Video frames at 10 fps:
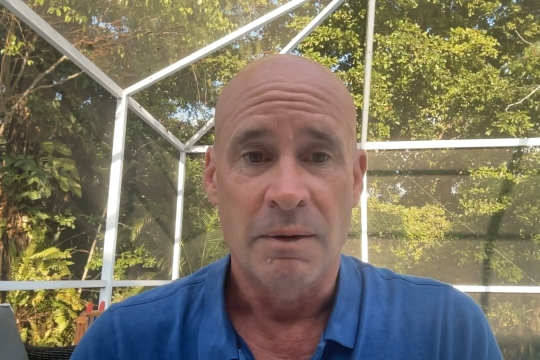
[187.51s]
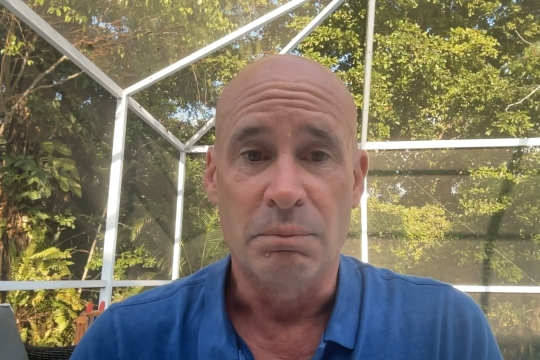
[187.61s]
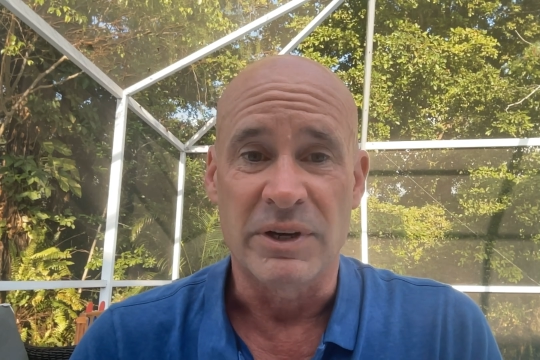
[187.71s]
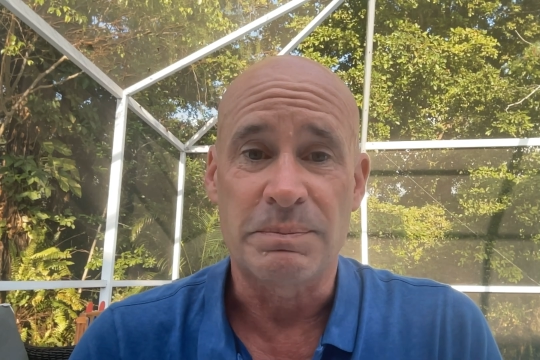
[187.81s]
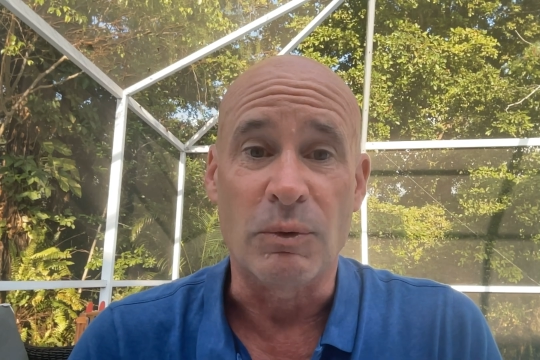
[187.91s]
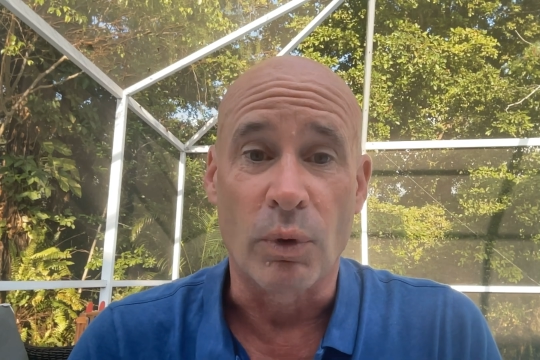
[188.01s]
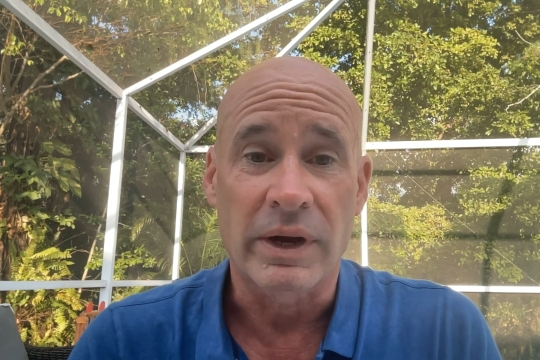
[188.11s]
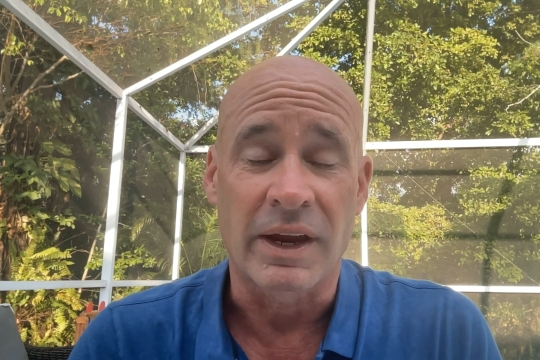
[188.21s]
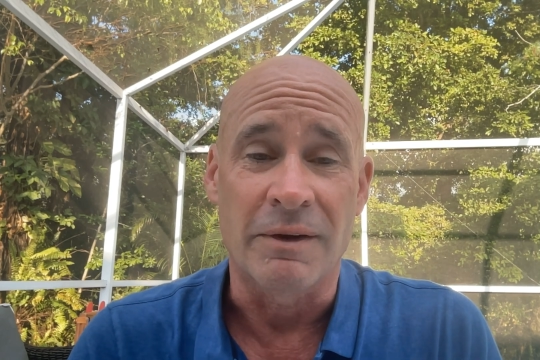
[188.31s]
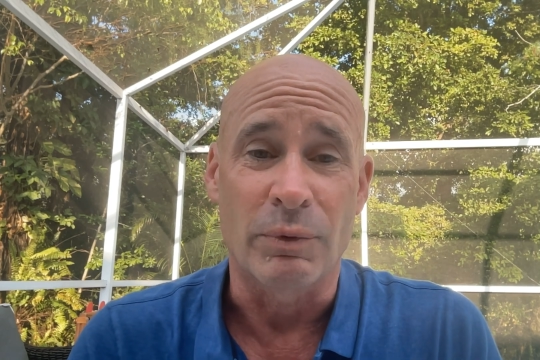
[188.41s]
must be
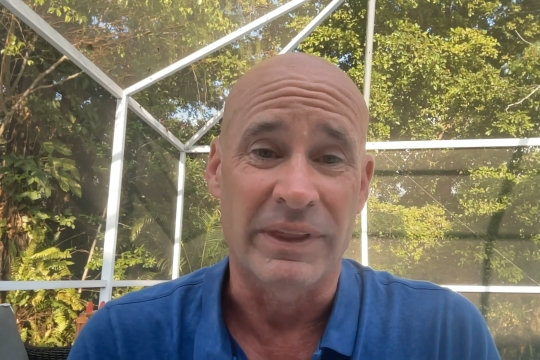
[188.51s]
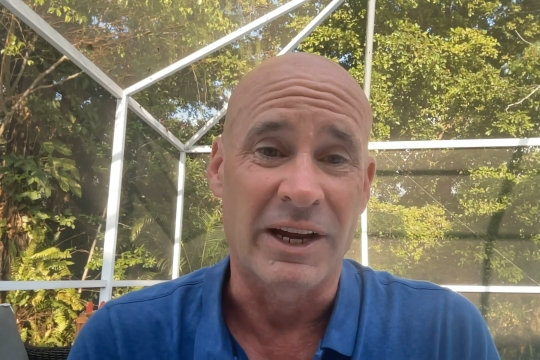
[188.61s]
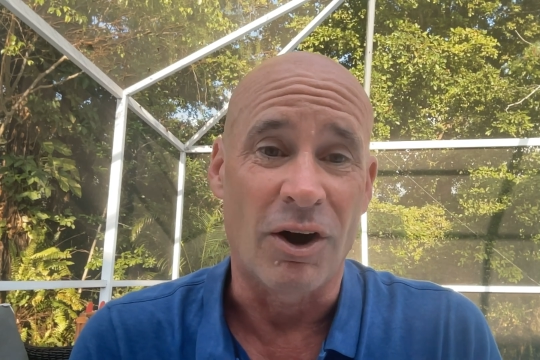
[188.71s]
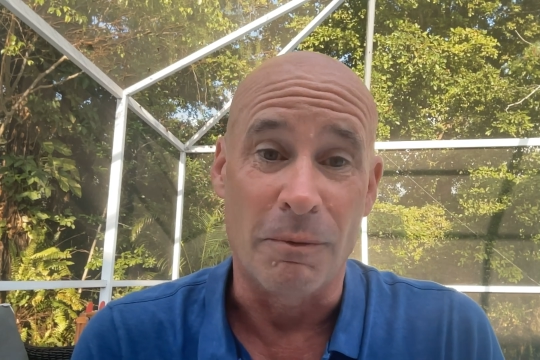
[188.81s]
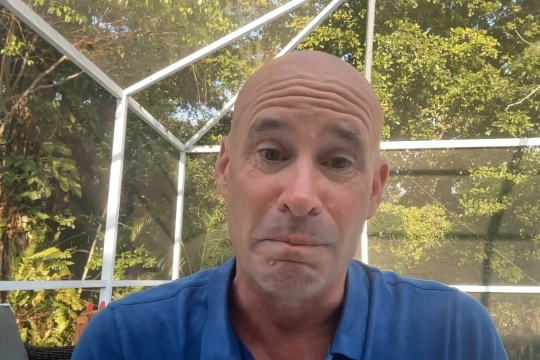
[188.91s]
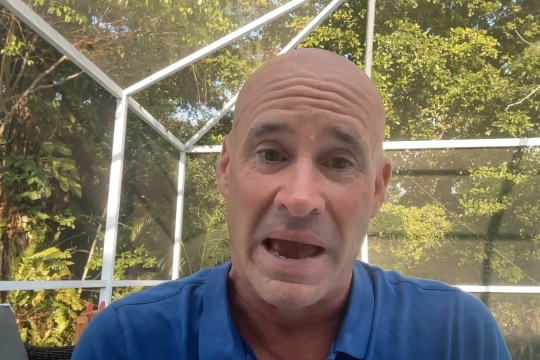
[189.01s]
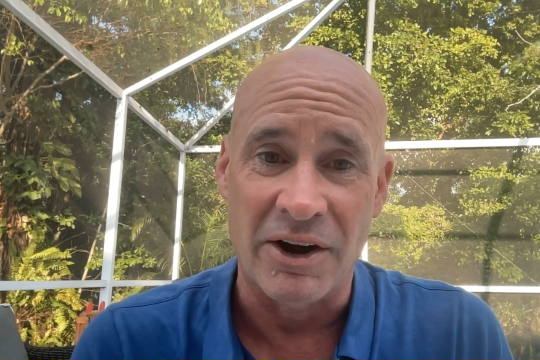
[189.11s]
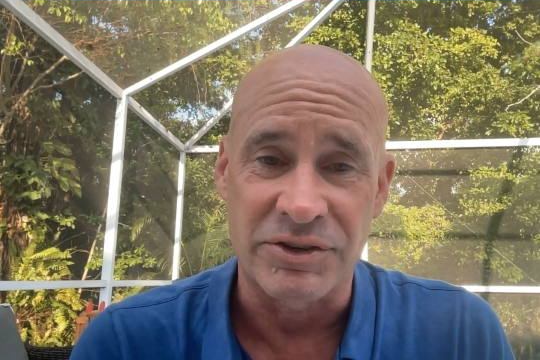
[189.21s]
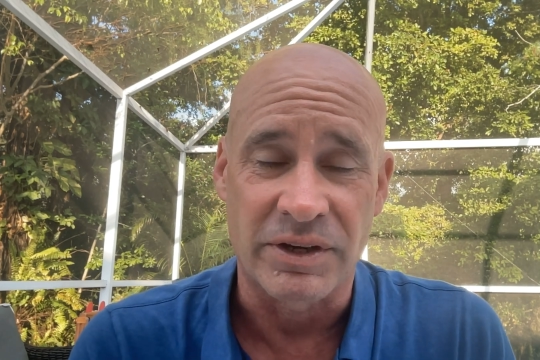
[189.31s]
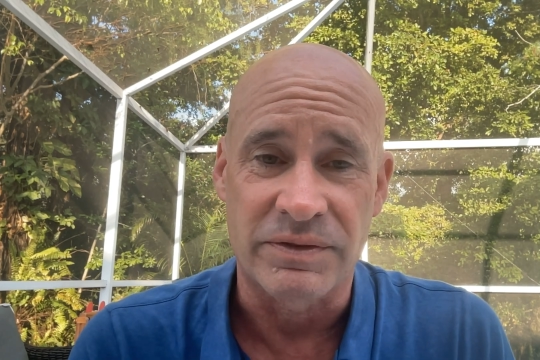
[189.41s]
working in what they call
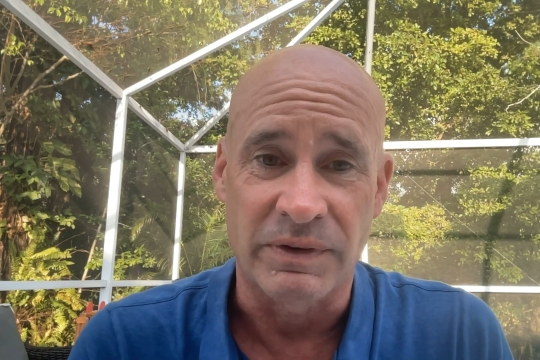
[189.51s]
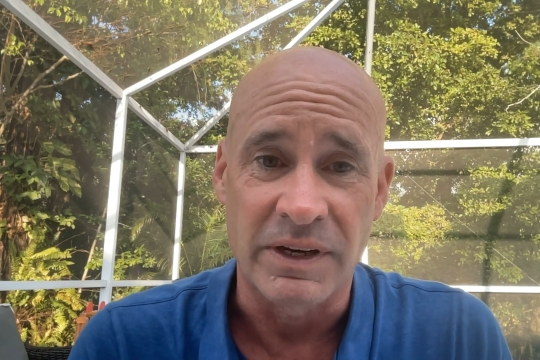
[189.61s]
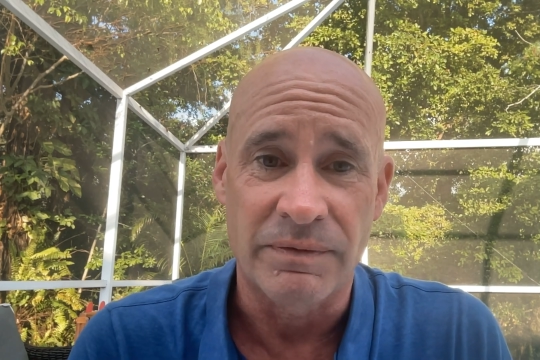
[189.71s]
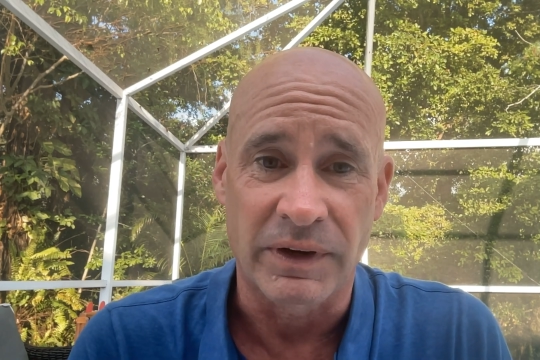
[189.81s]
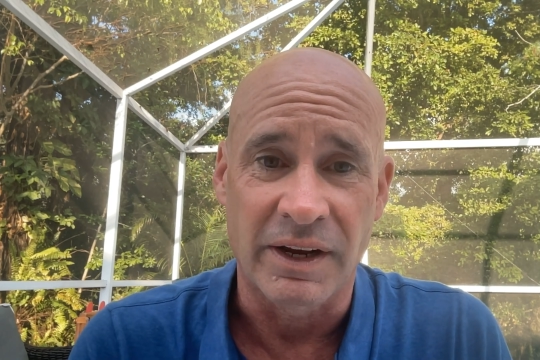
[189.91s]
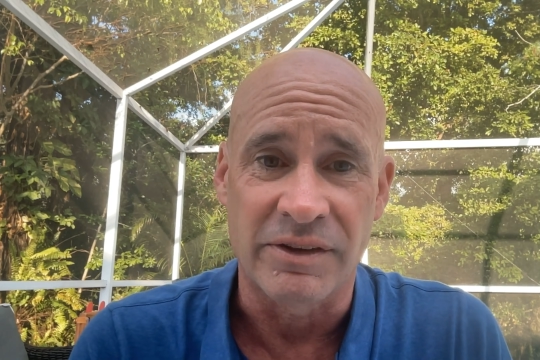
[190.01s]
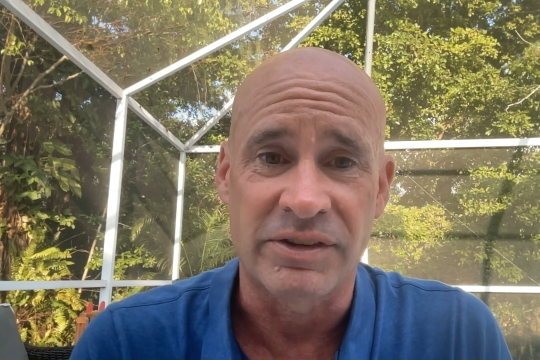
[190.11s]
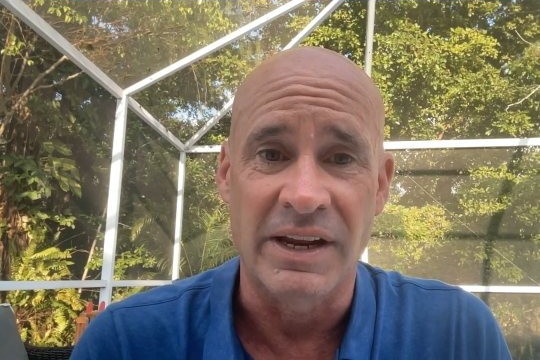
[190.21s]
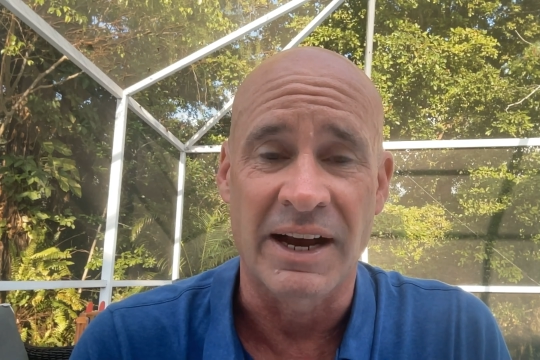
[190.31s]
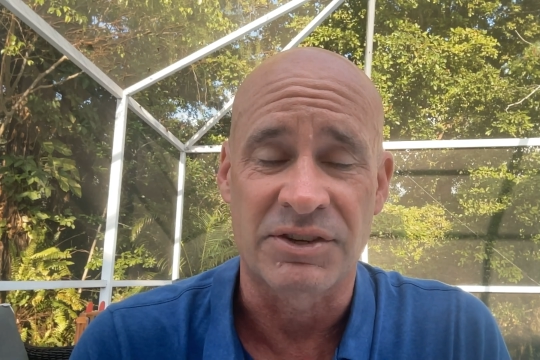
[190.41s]
matters of significance
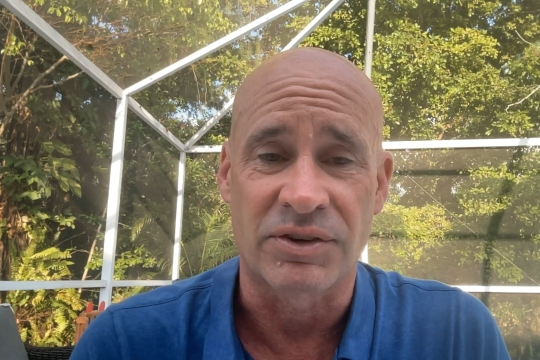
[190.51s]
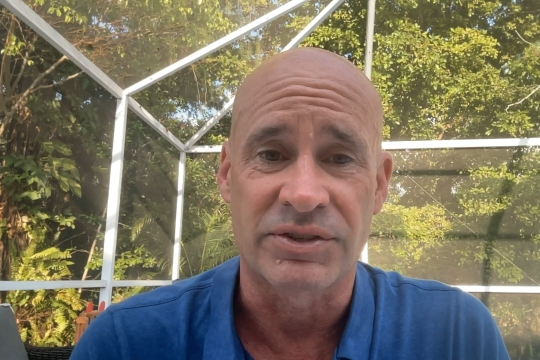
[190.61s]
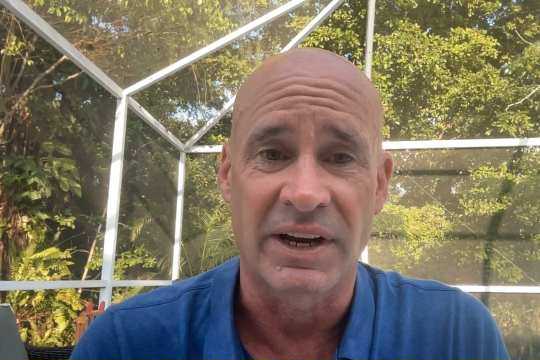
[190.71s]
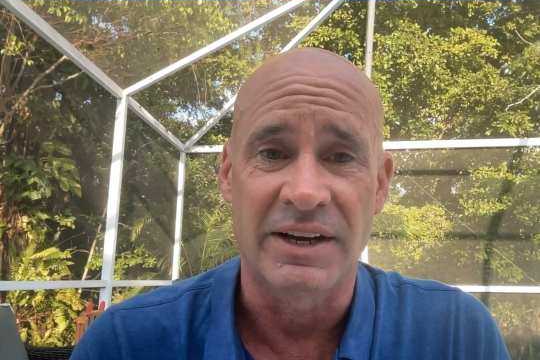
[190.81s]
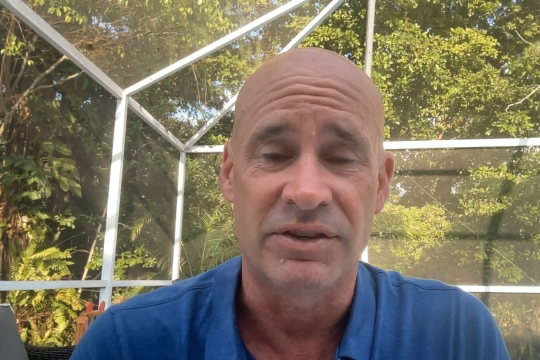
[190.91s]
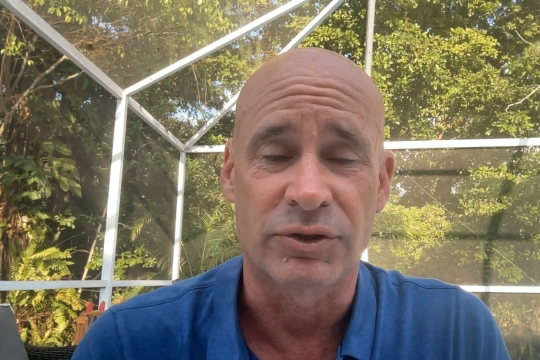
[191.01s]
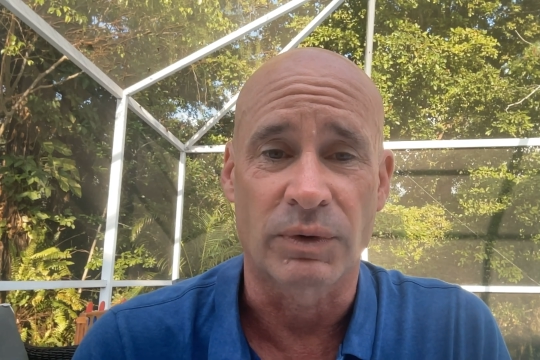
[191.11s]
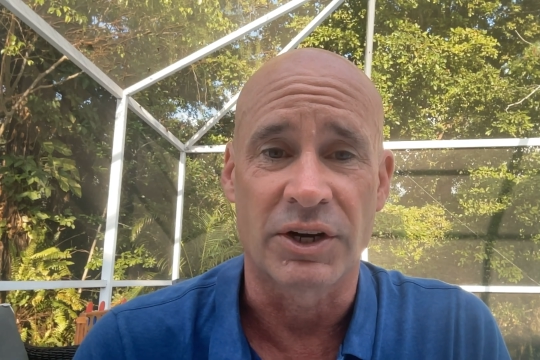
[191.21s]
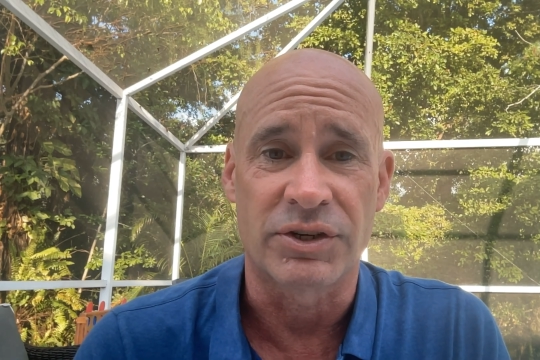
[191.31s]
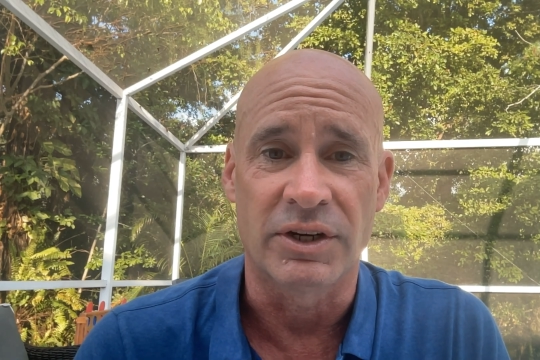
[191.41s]
and exercise
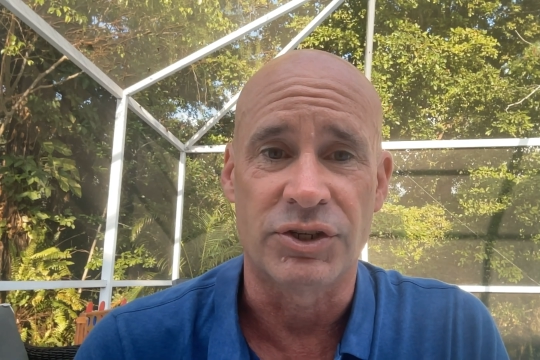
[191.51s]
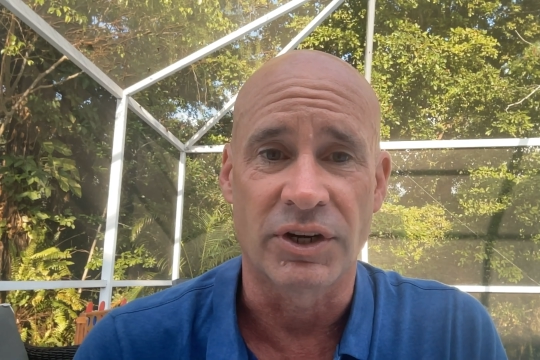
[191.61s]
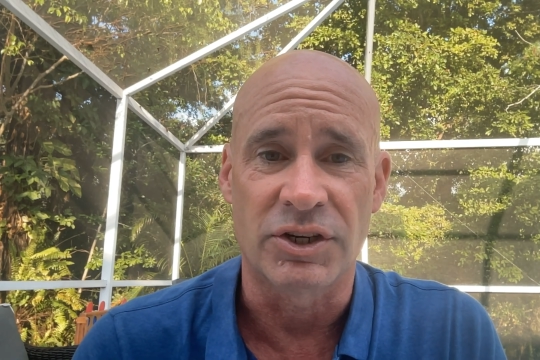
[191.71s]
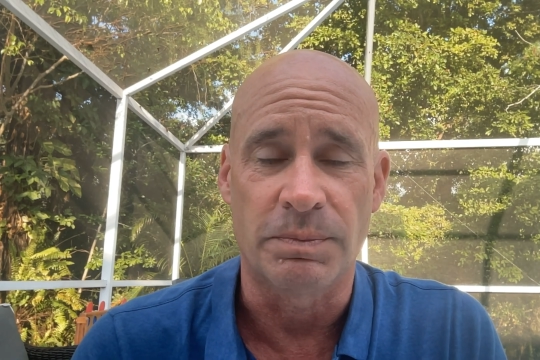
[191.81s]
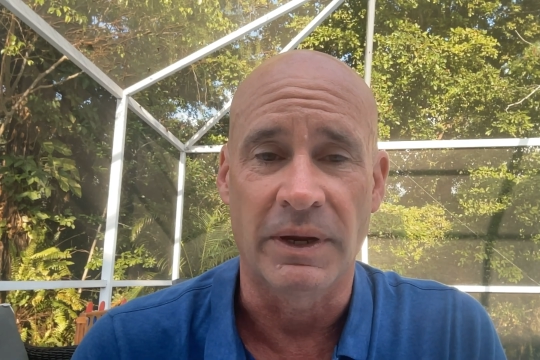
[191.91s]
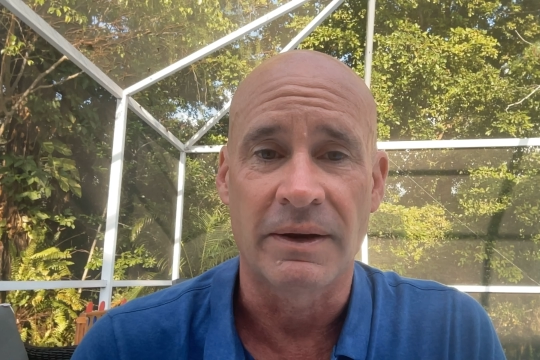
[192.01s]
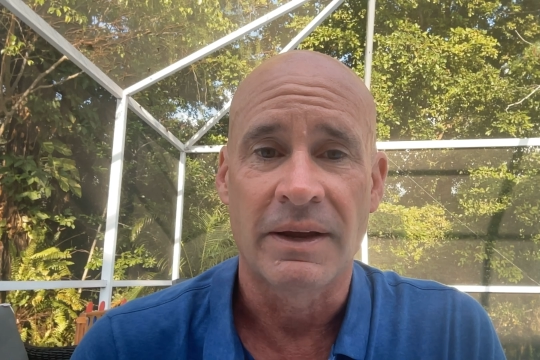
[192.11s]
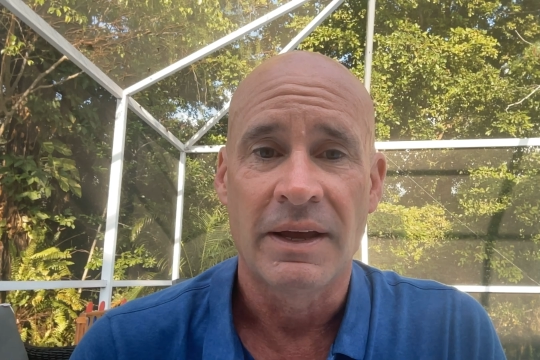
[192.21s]
discretion and judgment.